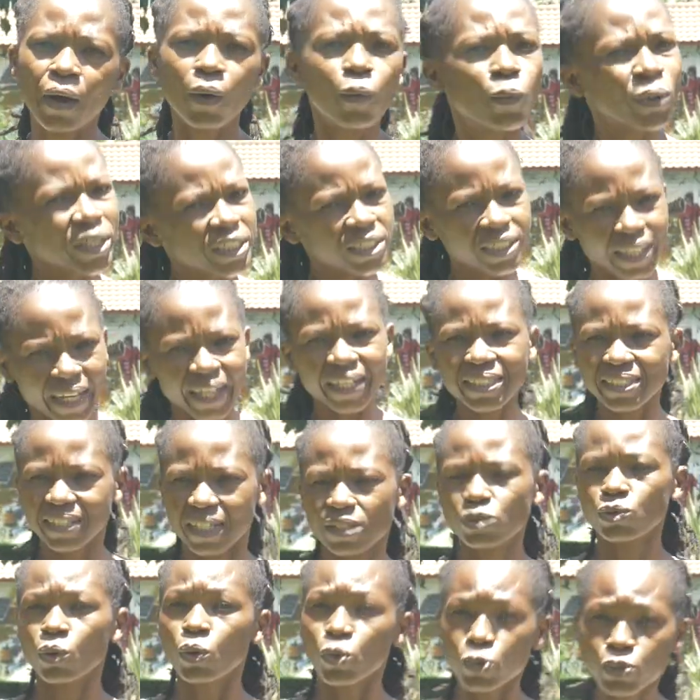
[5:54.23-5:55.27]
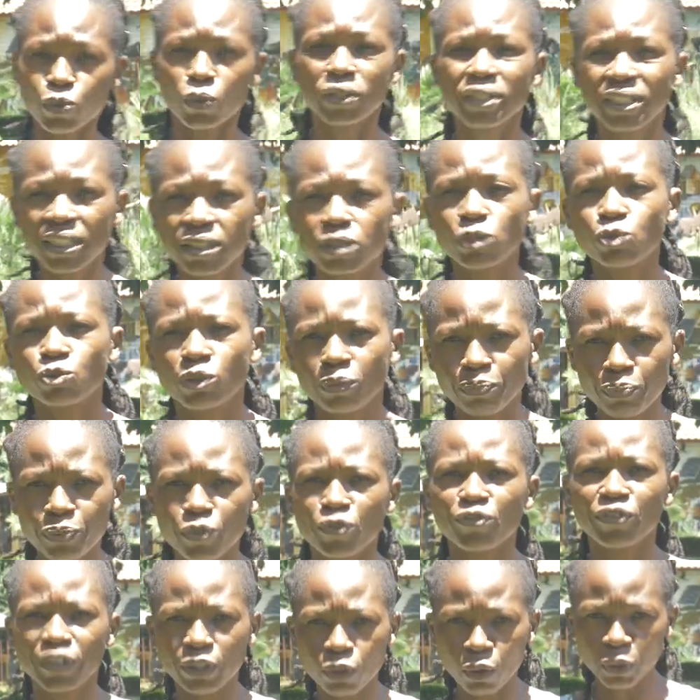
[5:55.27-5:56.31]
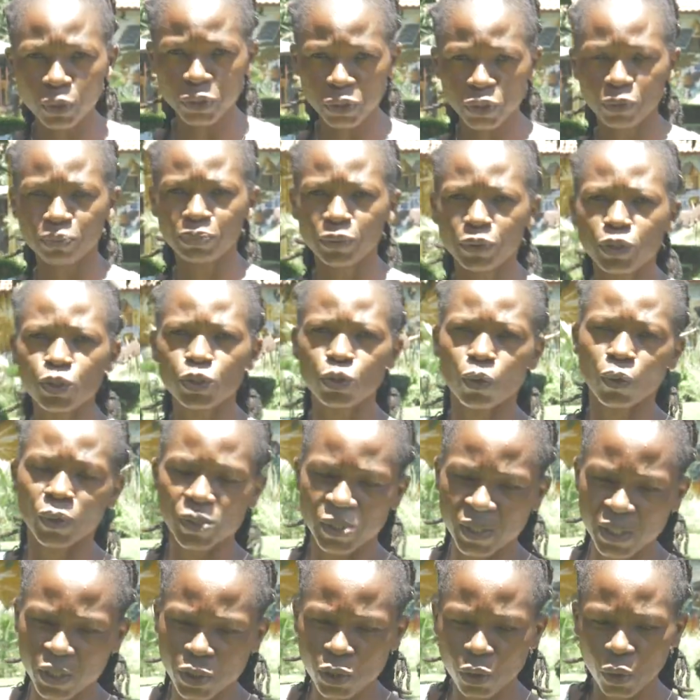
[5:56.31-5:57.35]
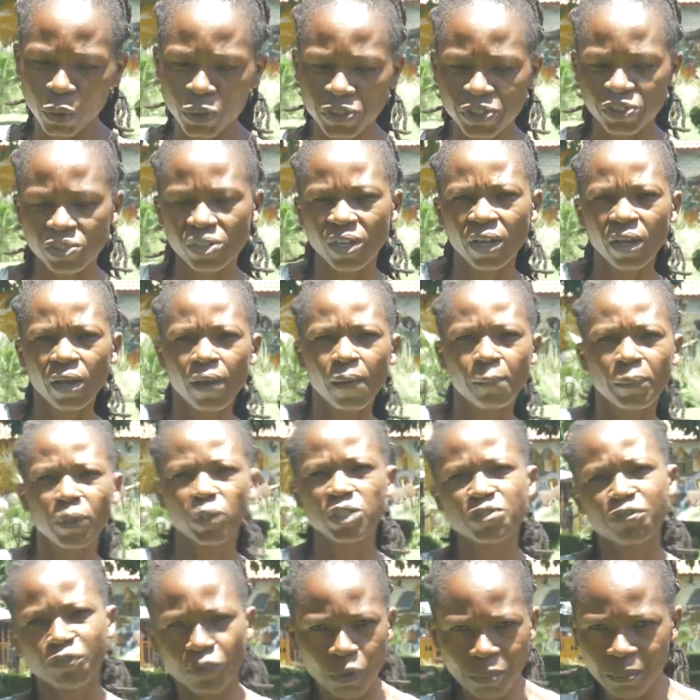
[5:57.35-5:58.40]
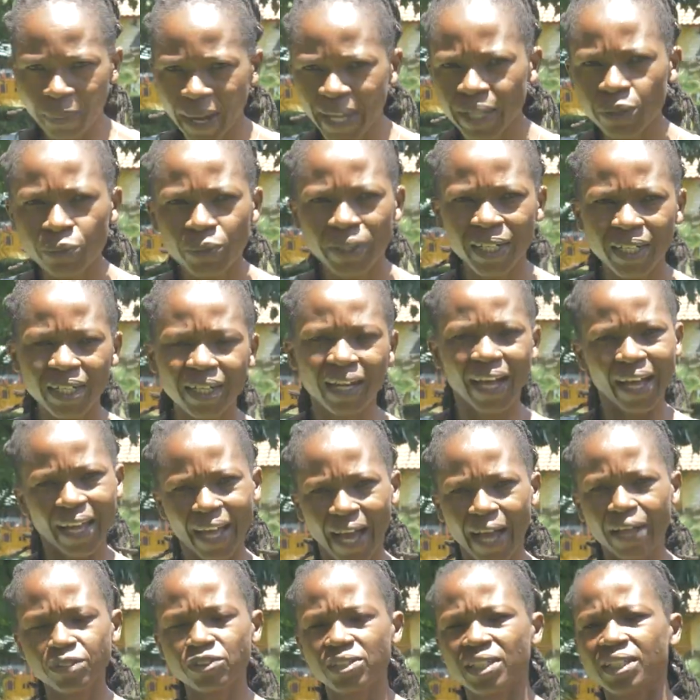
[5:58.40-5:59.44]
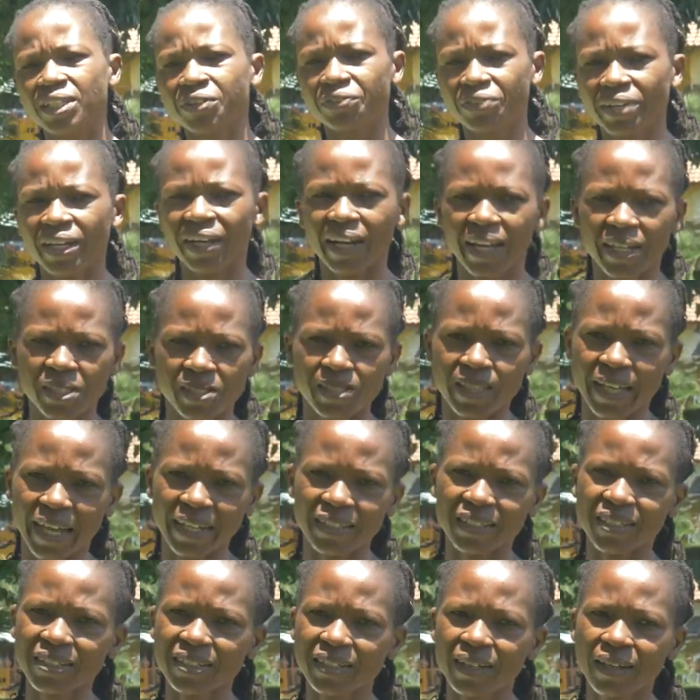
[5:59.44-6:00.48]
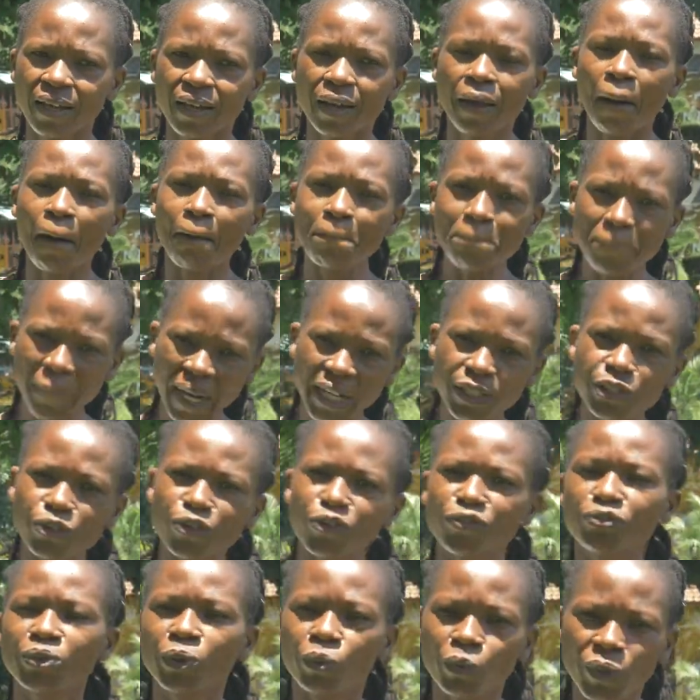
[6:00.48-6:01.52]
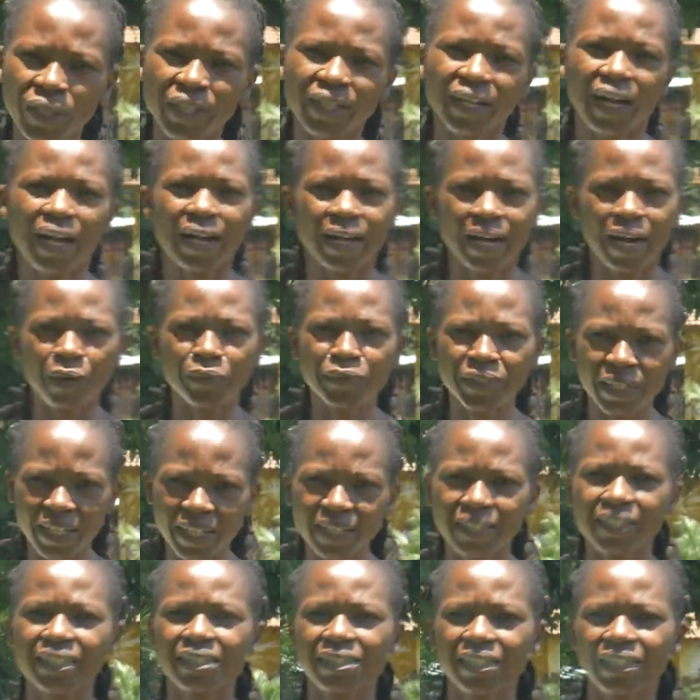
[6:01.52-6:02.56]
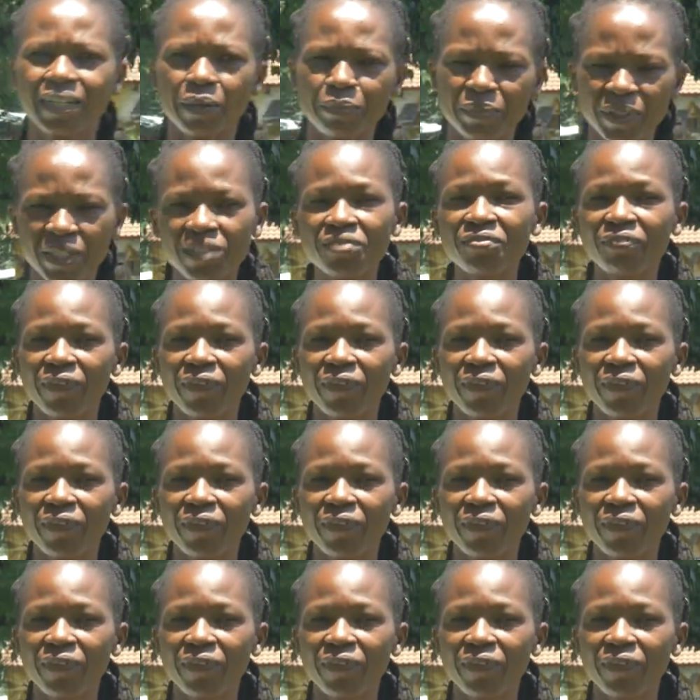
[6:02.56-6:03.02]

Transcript: which actors also need to improve and contribute towards this cause. Because from my work, I actually realized that much of the work around ending gender-based